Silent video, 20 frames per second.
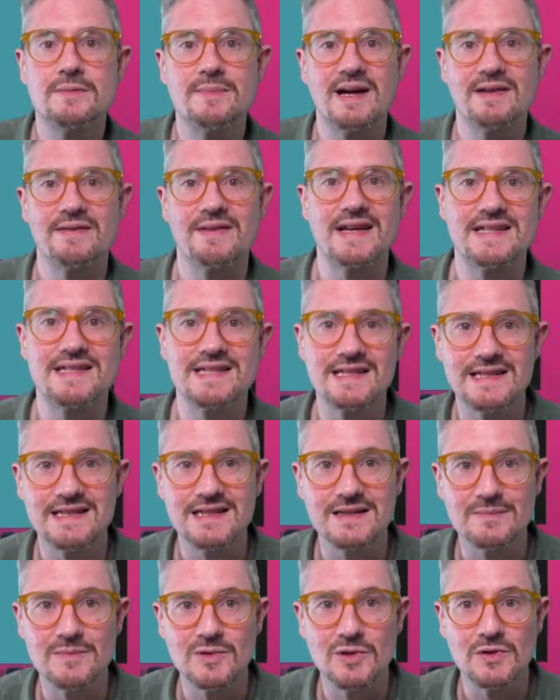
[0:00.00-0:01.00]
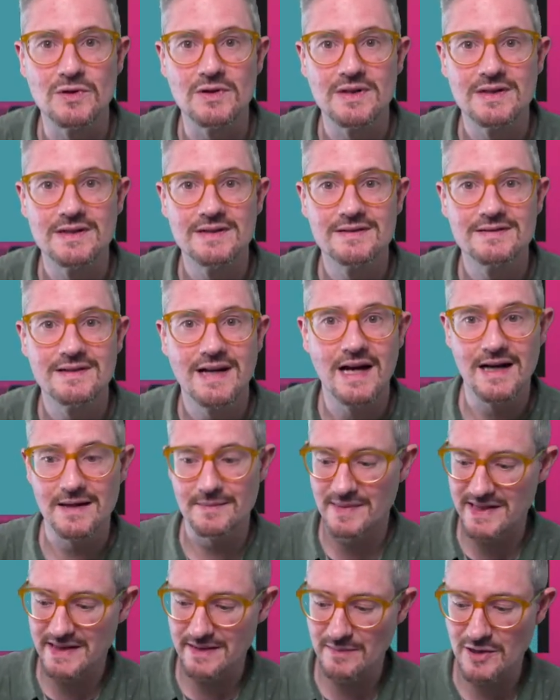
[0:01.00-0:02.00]
about that a little more
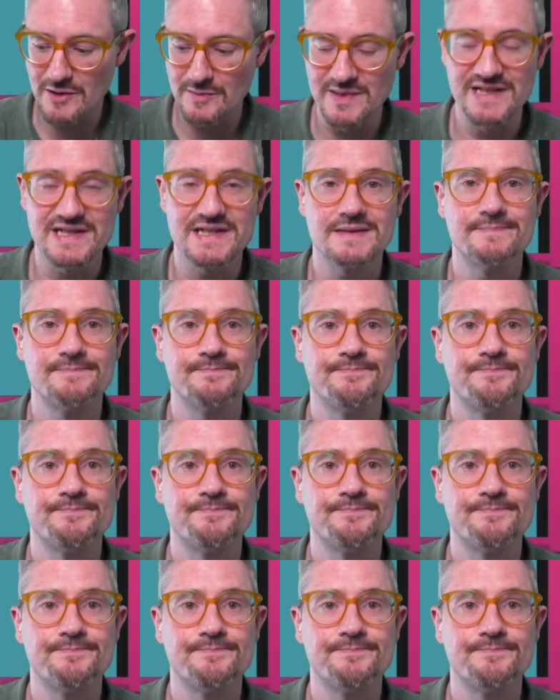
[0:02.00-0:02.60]
in a moment.